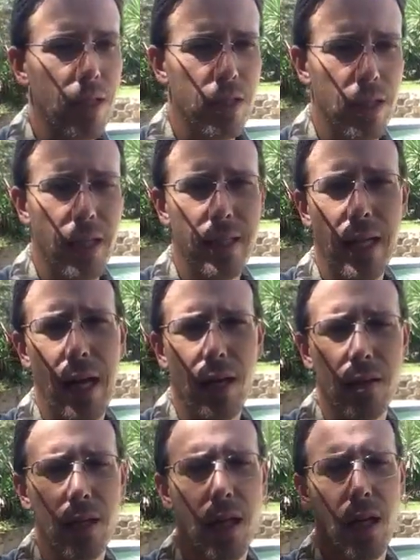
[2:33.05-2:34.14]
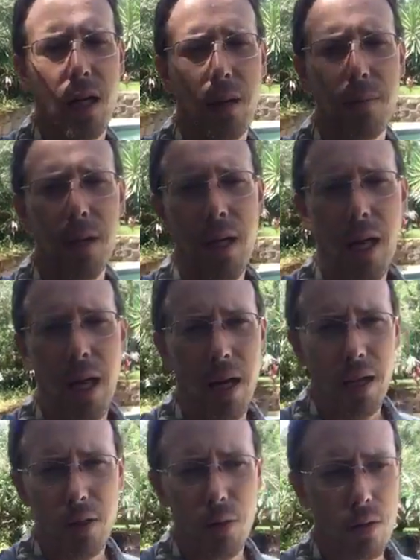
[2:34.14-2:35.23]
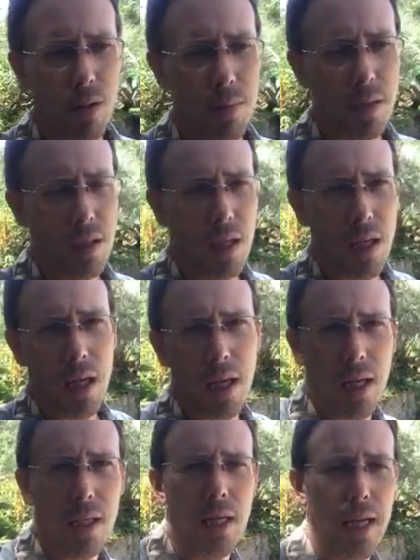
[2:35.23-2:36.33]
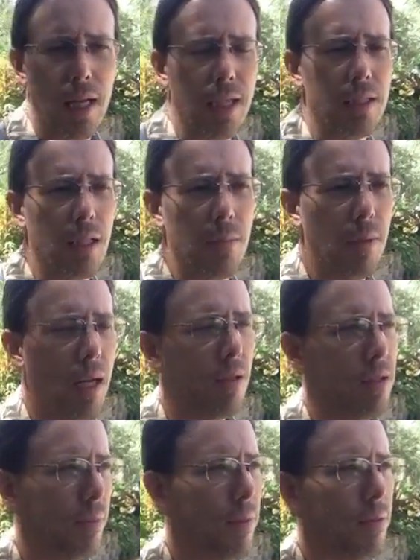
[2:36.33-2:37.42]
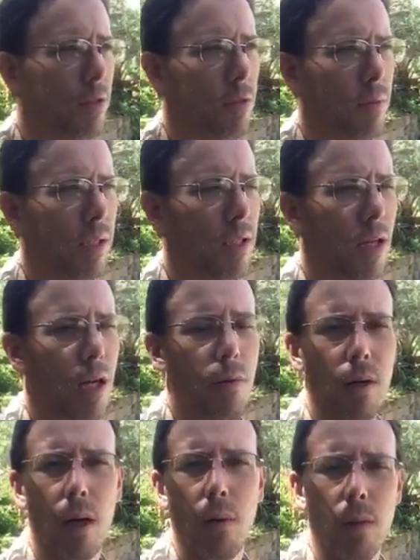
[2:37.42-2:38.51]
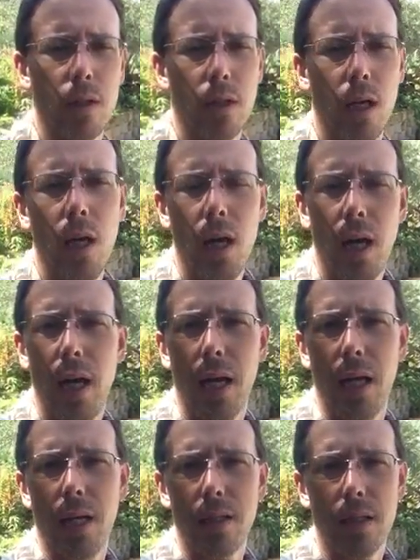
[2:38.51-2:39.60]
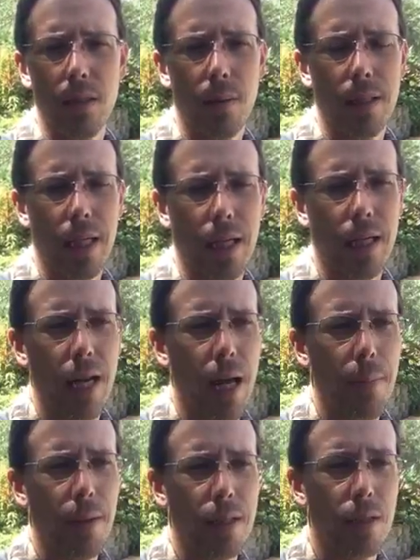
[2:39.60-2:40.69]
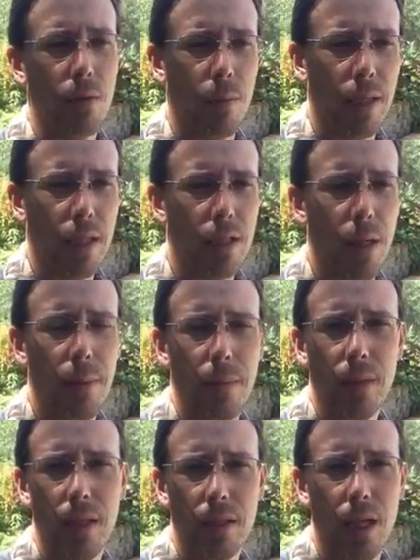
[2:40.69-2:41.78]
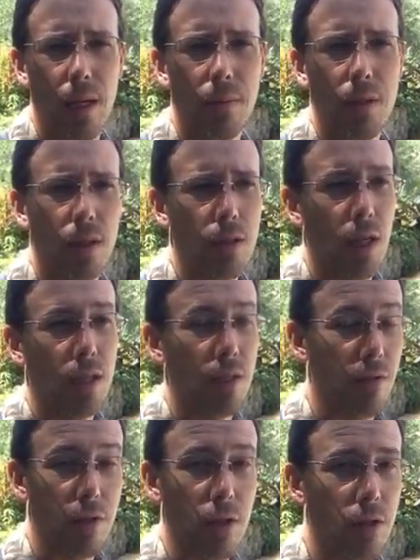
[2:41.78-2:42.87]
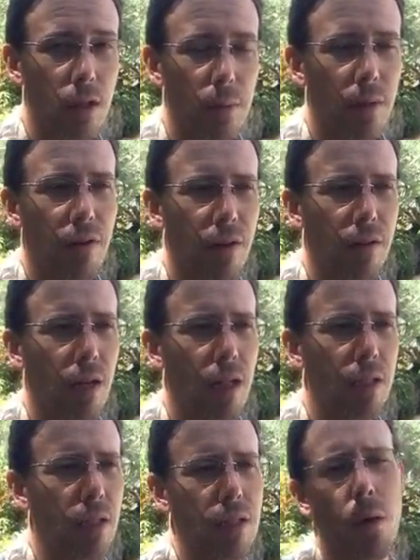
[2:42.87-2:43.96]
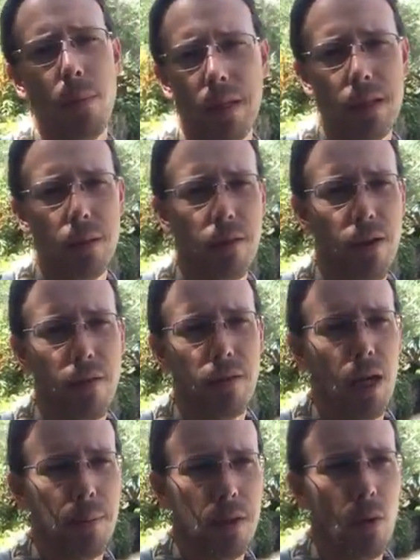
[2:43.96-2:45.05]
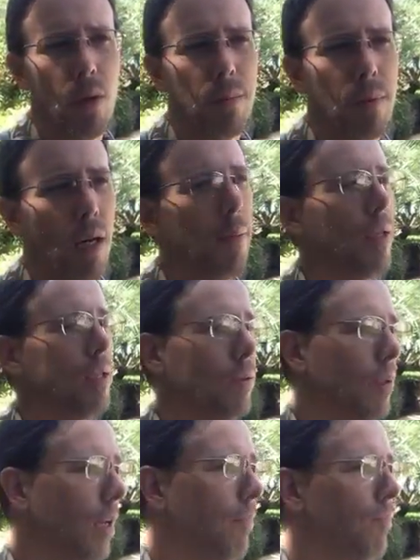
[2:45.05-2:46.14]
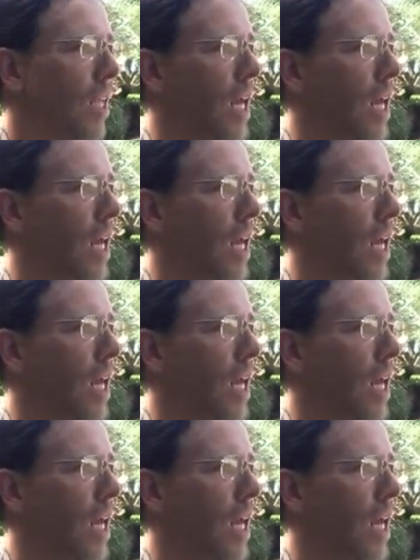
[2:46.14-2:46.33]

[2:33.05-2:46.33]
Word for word: she laid down um, I don't know, like two something and at something about maybe it's three o'clock or how it was and says I'm about taking a nap and I said you want me to get you up any particular time she goes no I said if you're still sleeping at five o'clock she goes I won't be sleeping at five o'clock but don't wake me up and I said okay